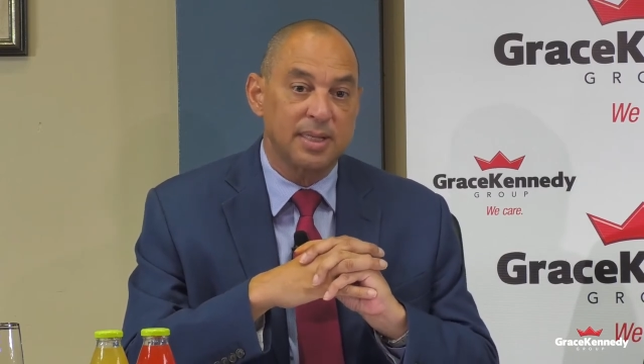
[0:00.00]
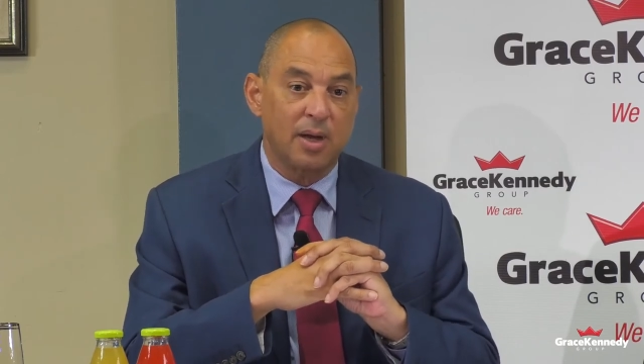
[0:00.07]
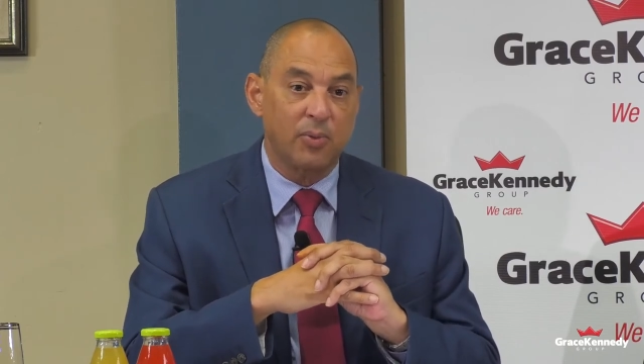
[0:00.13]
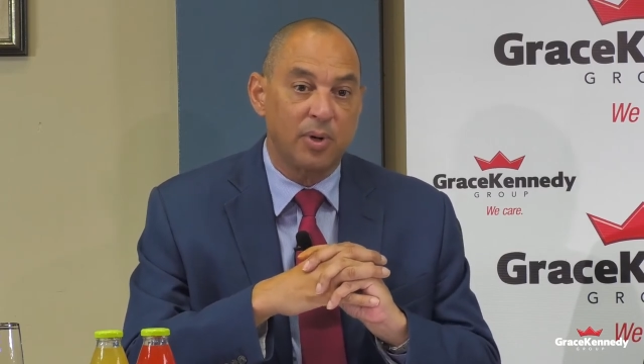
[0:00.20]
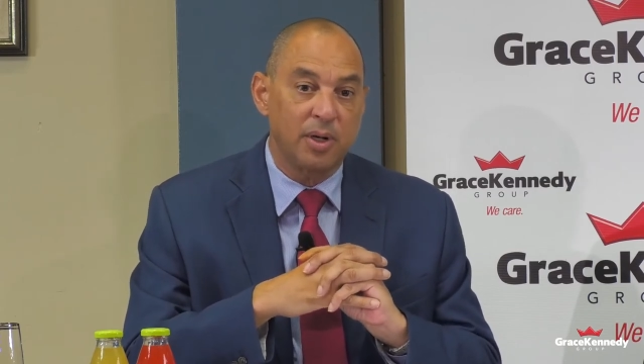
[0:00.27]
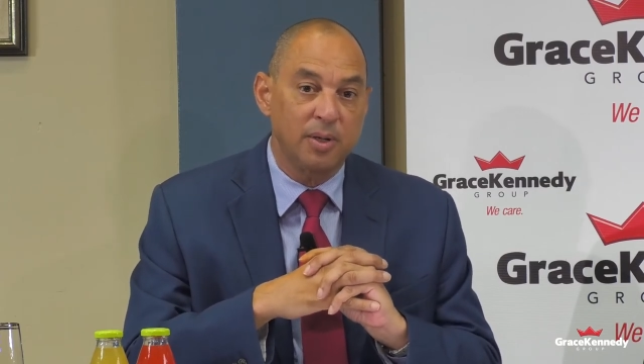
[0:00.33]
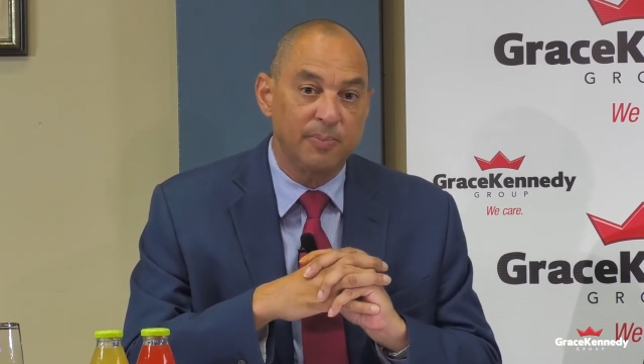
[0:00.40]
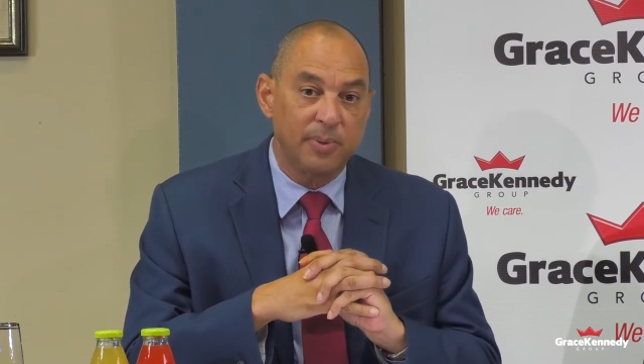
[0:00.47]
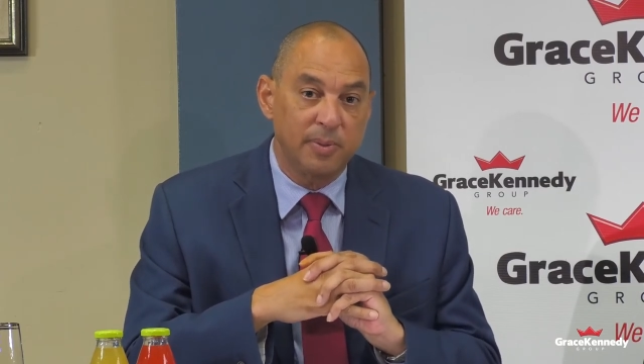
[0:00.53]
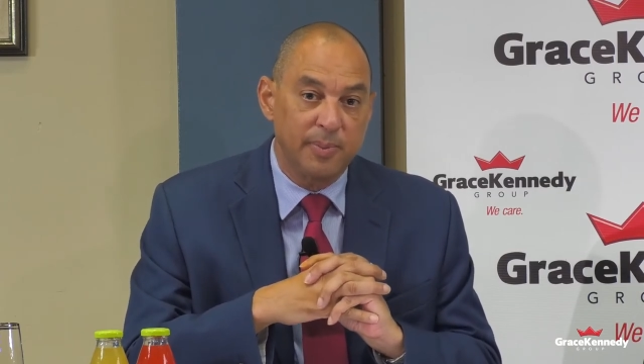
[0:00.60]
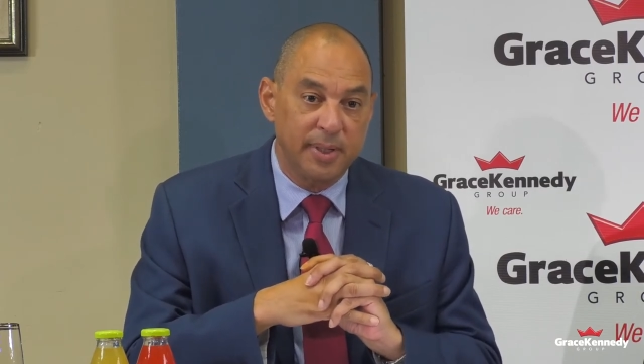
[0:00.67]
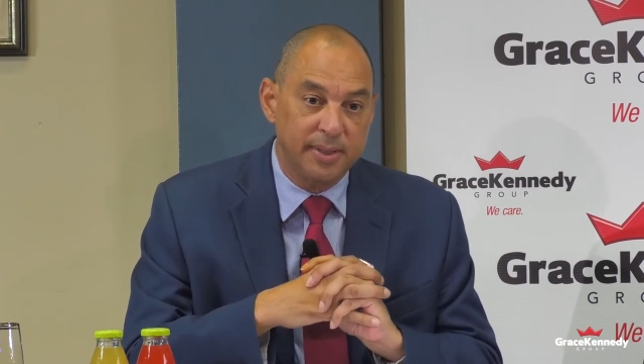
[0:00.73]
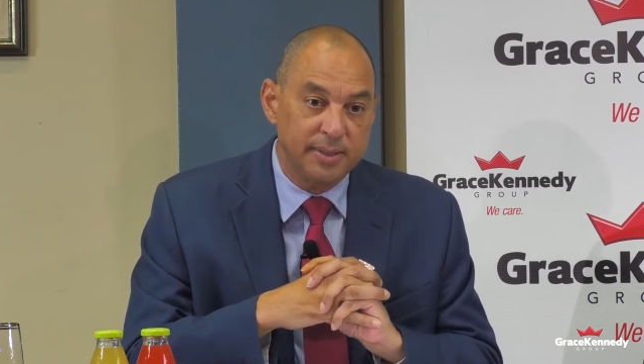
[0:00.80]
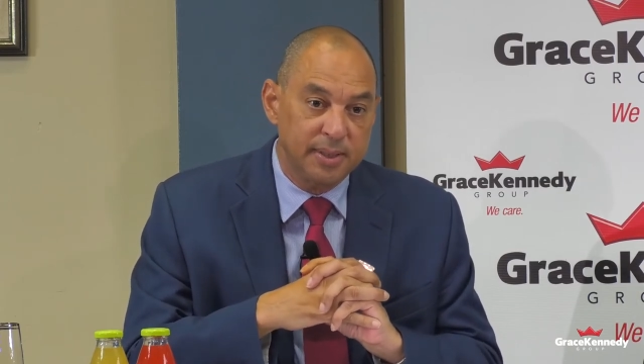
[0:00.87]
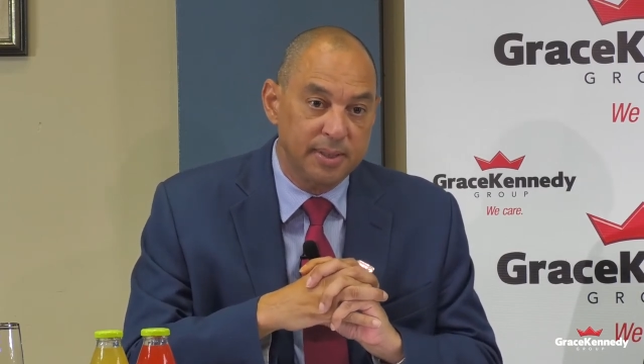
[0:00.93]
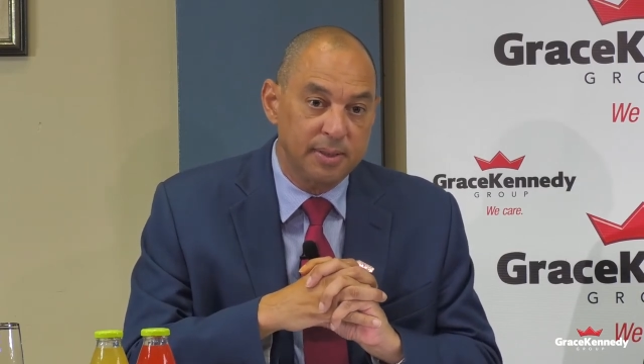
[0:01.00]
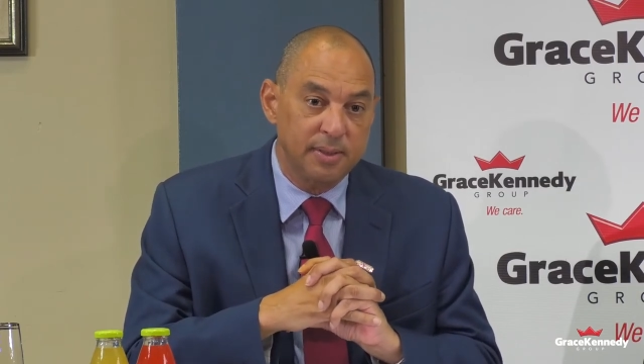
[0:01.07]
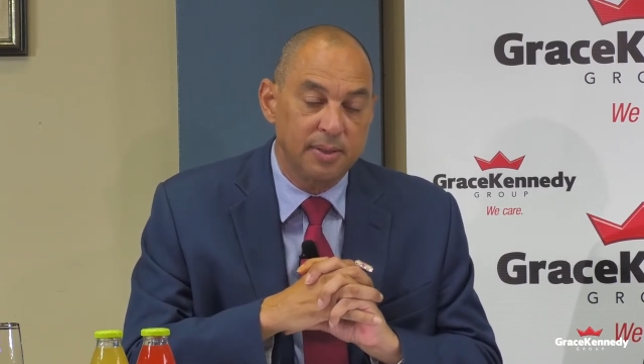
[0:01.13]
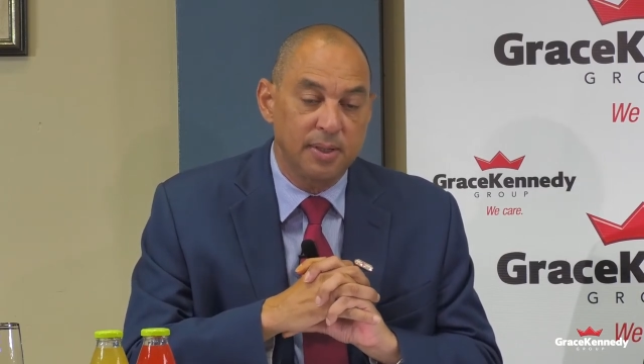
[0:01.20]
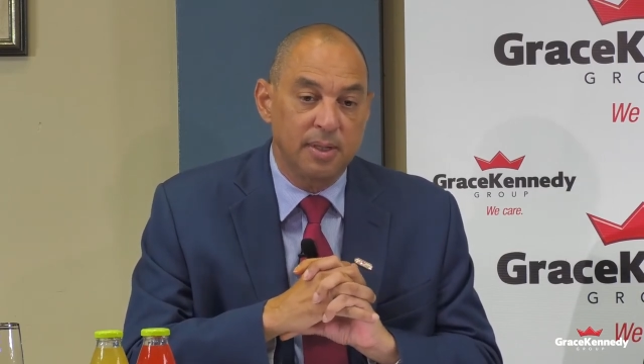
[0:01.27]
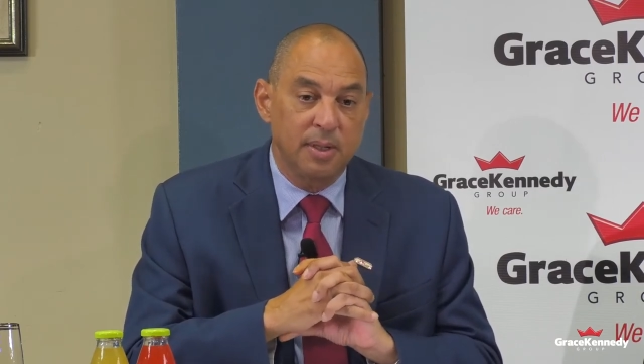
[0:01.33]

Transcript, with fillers: that we're implementing,